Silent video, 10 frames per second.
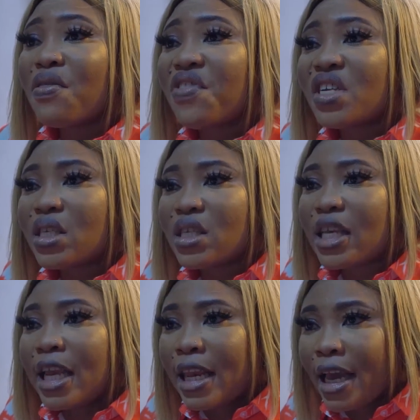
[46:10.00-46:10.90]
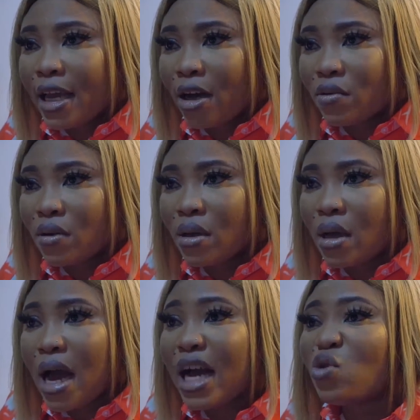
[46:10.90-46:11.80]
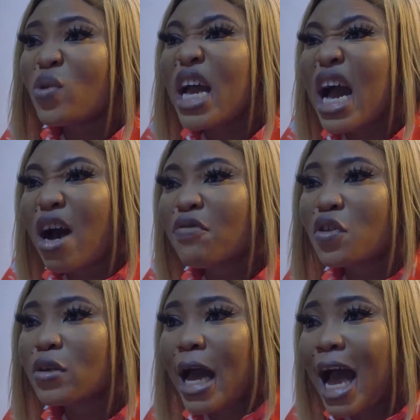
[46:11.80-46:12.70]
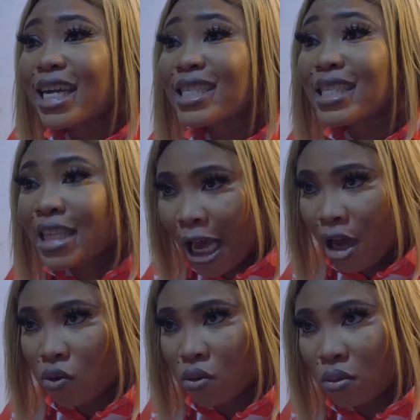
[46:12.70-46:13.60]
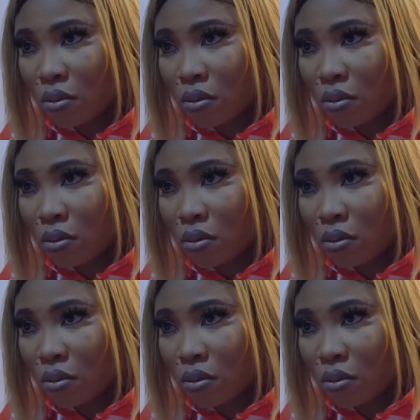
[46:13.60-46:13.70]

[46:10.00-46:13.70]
This is illegal and we have to act now.